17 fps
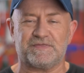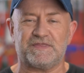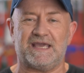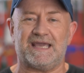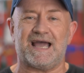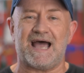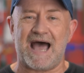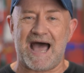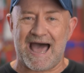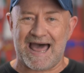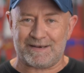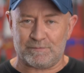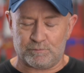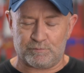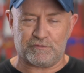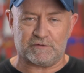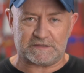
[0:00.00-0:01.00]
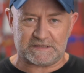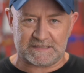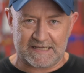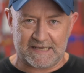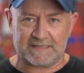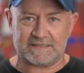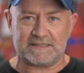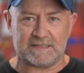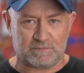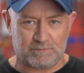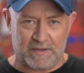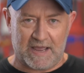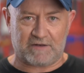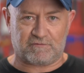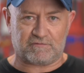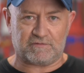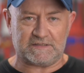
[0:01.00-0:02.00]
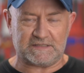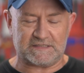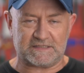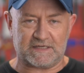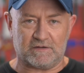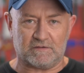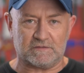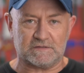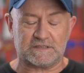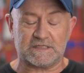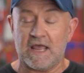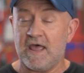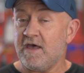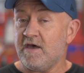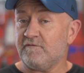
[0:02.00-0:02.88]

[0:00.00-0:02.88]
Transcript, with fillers: They're unprotected battery cells